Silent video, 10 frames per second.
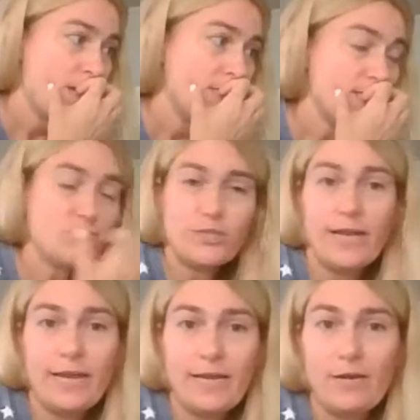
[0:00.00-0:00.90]

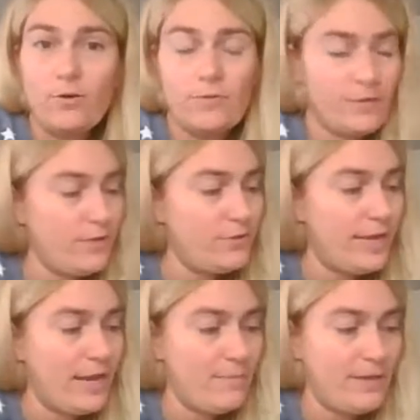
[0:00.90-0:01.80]
yesterday or the other
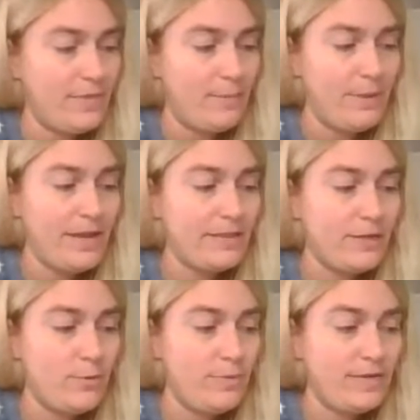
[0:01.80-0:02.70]
day, I made that
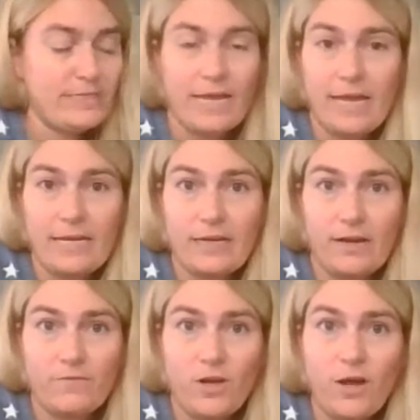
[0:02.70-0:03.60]
paleo baked egg and
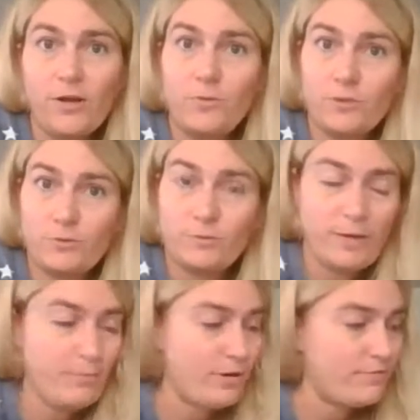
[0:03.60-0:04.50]
avocado, which was
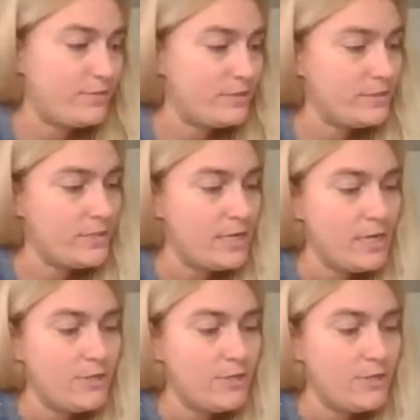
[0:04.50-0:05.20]
my breakfast.